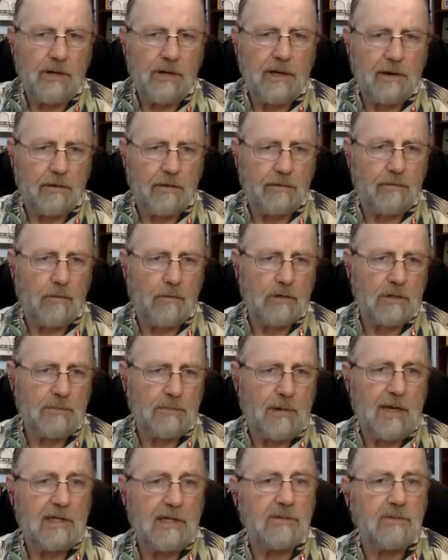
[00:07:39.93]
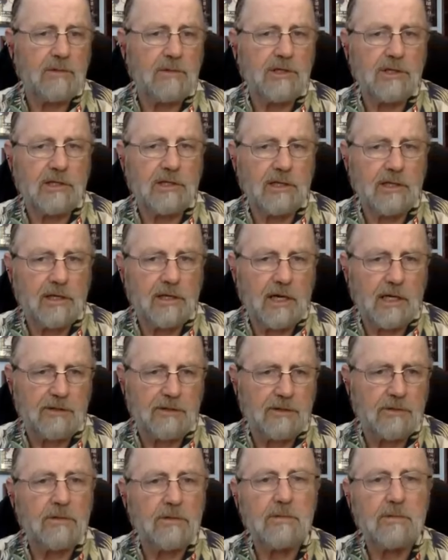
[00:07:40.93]
Udeid Air Force Base, which is in
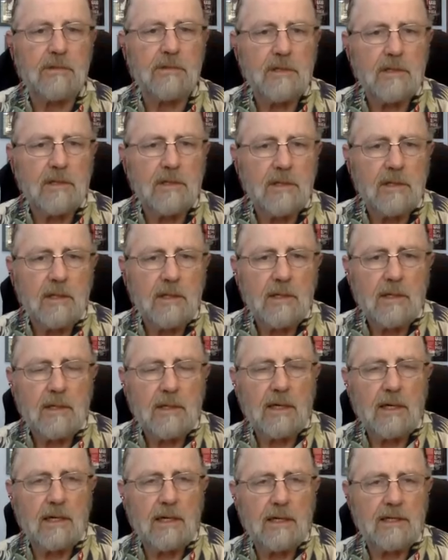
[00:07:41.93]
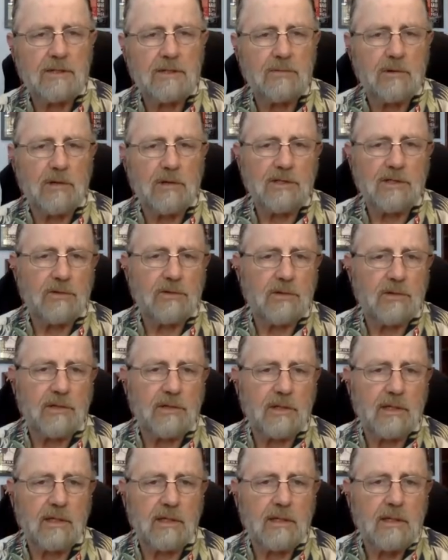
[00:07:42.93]
Qatar. It's really sort
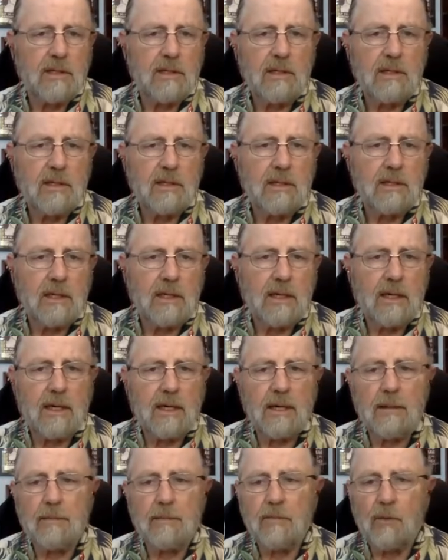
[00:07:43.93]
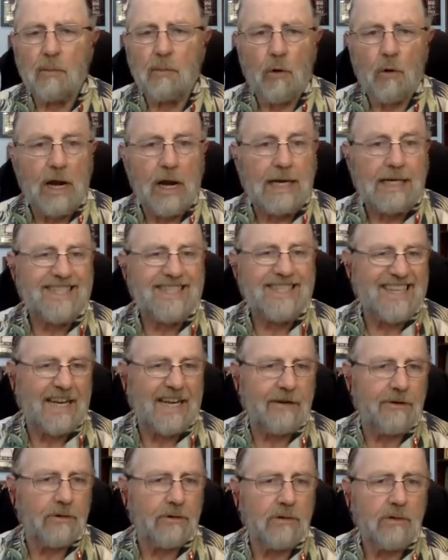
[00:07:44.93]
of the brain
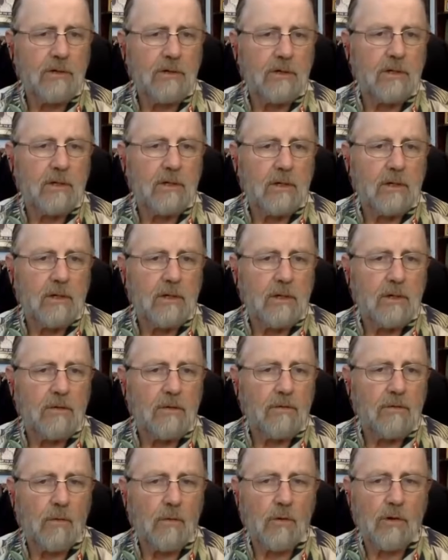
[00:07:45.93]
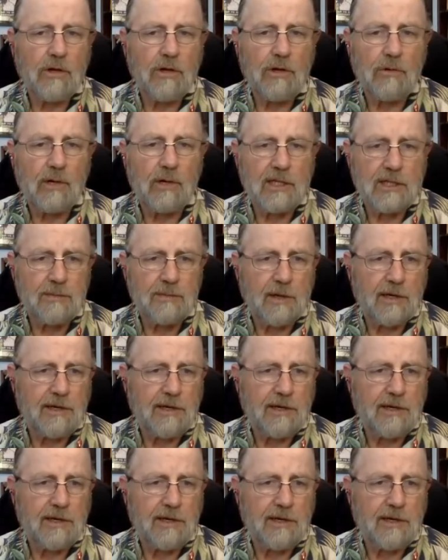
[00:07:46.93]
center for U.S.